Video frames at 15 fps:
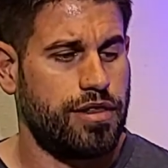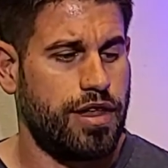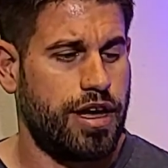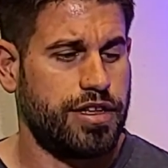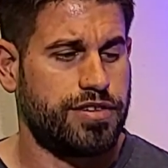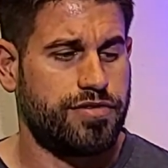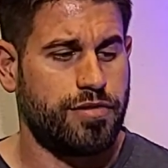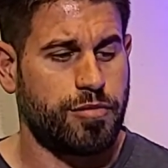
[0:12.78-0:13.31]

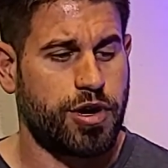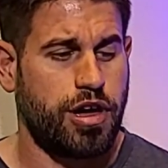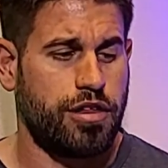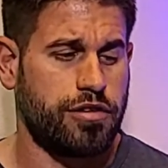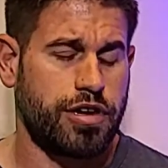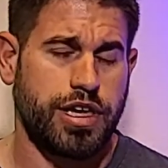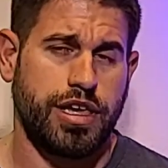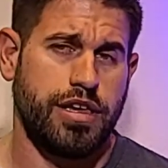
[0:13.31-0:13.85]
lights from
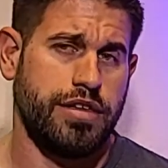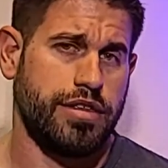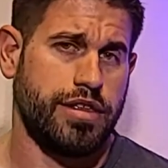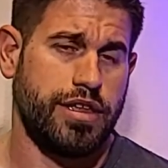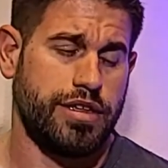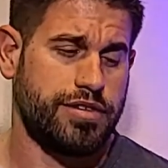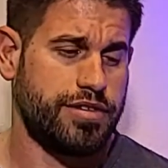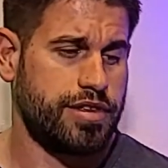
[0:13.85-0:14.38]
ColorKey.
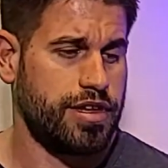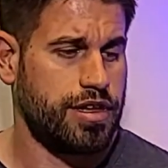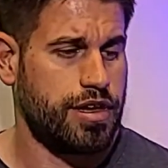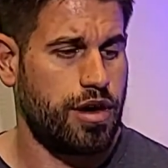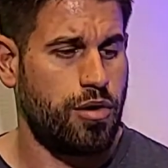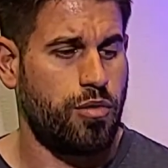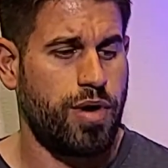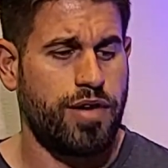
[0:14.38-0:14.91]
It's the
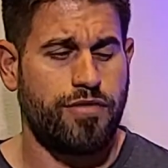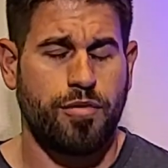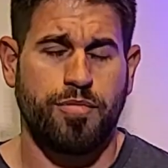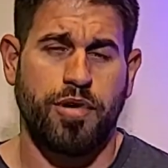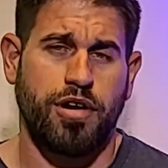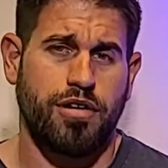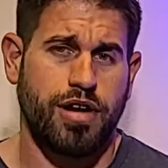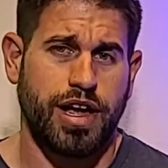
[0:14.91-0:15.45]

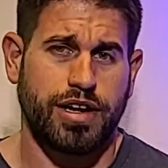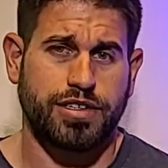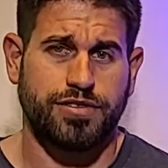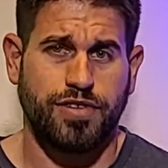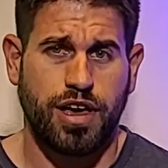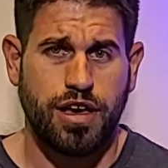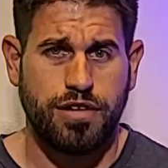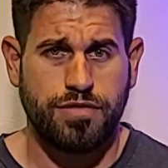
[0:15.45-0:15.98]
WaferPar HEX
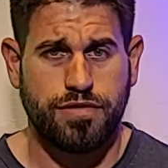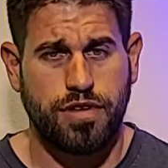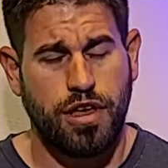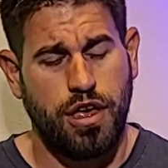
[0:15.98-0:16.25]
5.